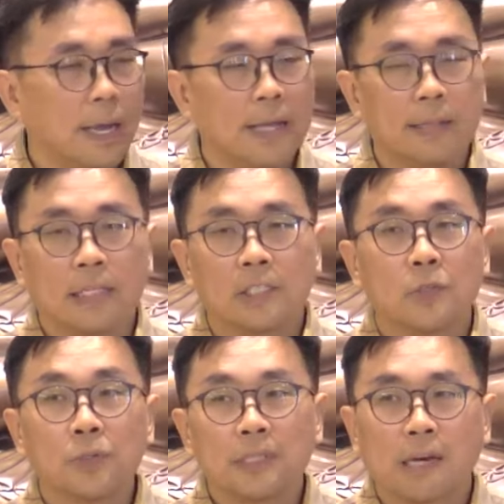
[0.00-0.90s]
And there's
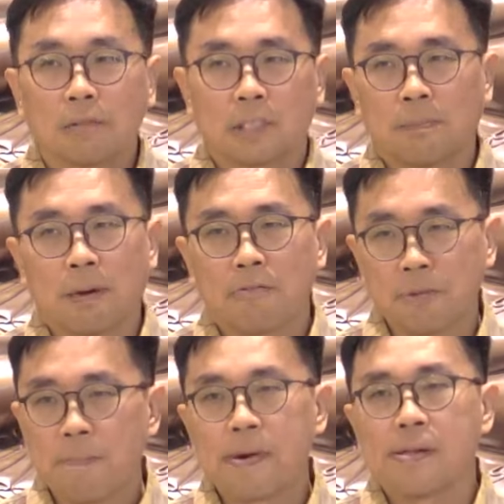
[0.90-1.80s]
no doubt about
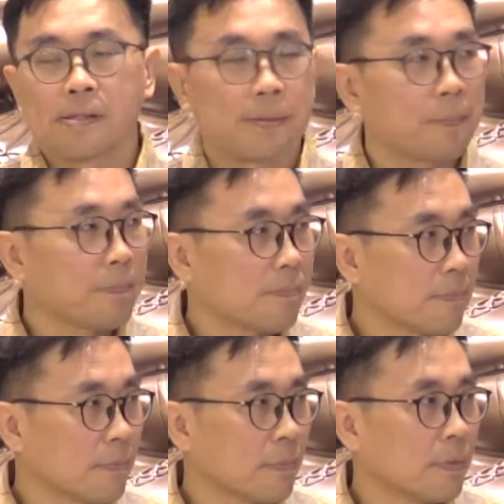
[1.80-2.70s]
rebirth.
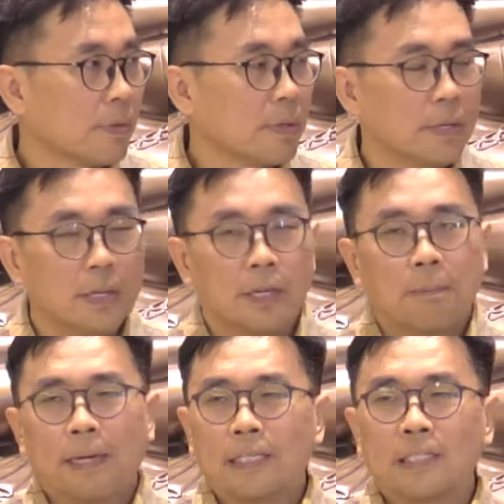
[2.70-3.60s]

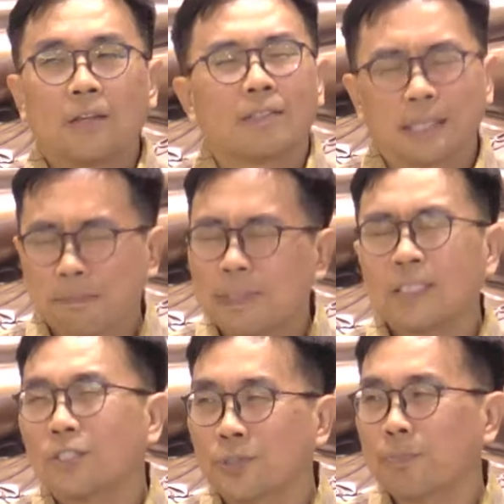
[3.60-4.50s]
But it's not
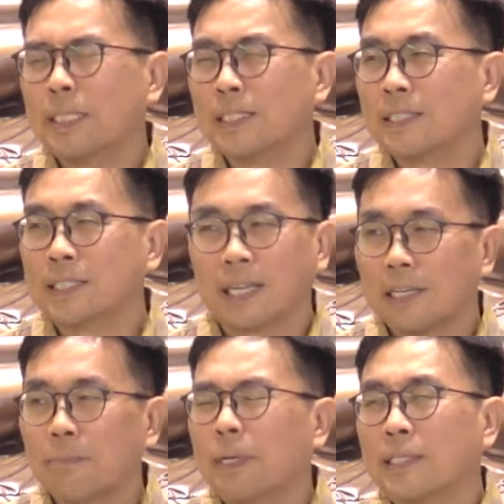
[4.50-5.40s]
something to be
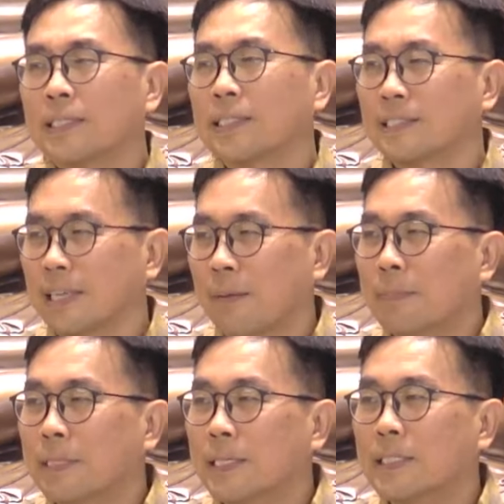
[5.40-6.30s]
celebrated.
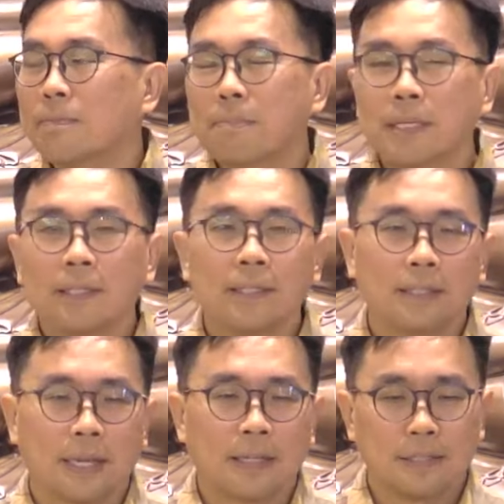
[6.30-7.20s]
It doesn't mean
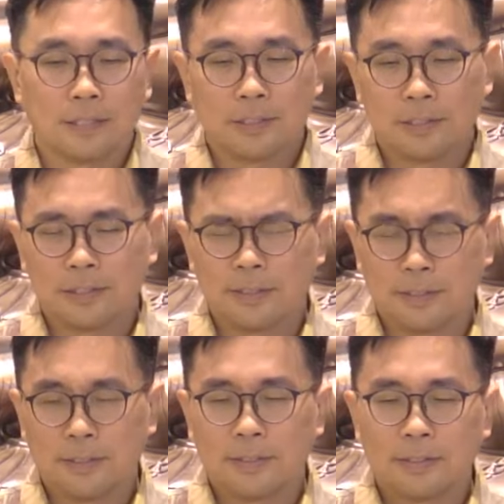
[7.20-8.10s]
that
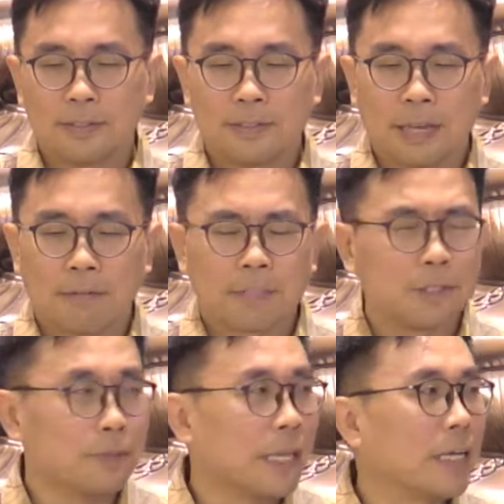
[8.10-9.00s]
after
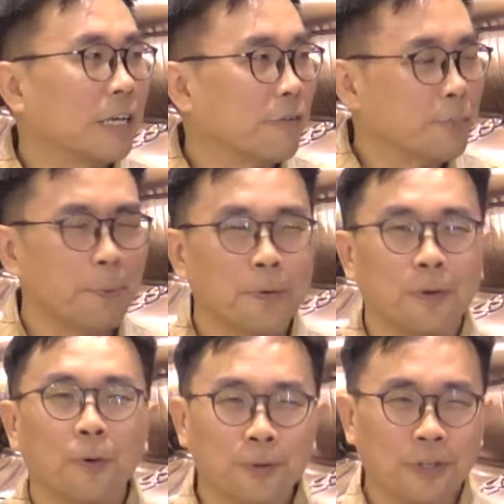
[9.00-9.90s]
you die, you get reborn.
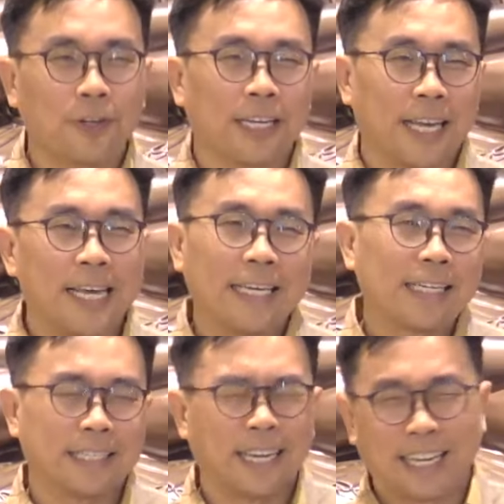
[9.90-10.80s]
Oh, great
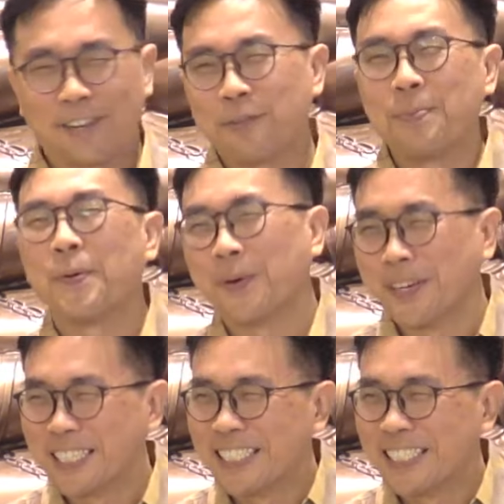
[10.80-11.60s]
heng, I get reborn.